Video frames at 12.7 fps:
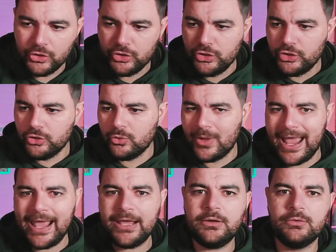new
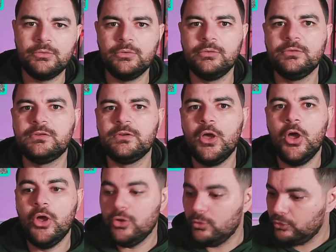angles
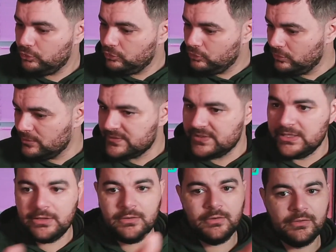
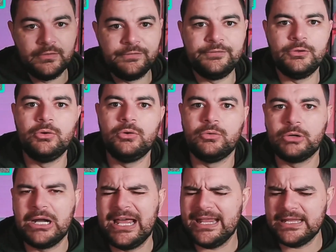using the floor,
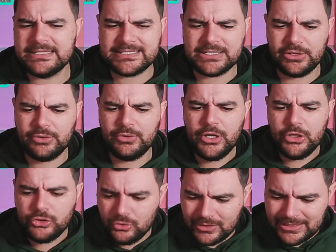right? And so
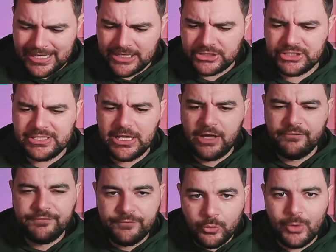you can actually
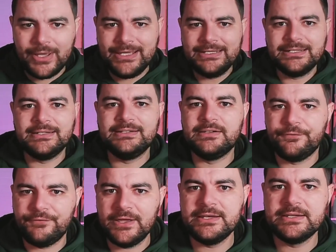avoid
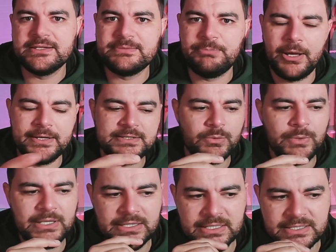defenders by
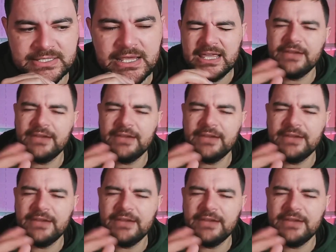doing this.